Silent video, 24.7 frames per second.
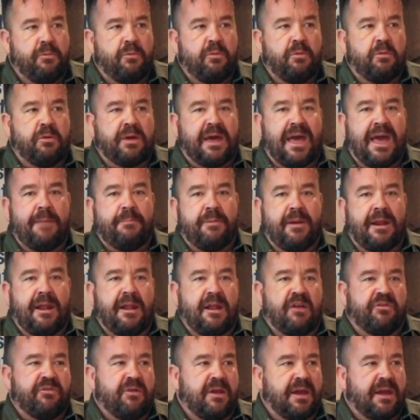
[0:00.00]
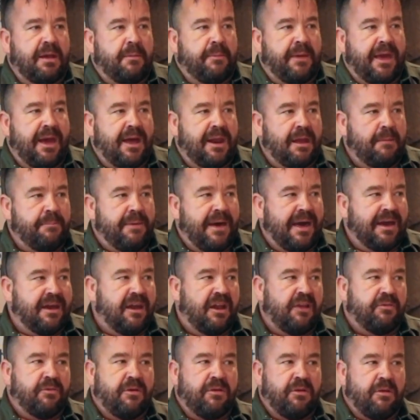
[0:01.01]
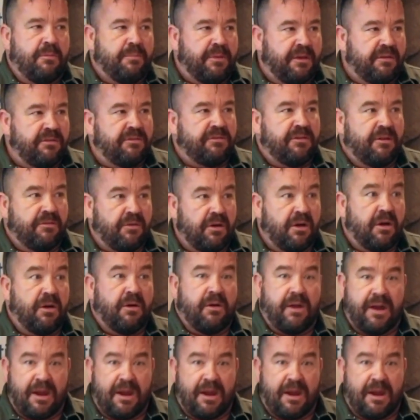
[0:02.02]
will keep an electronic accounting package, whether it be Xero, an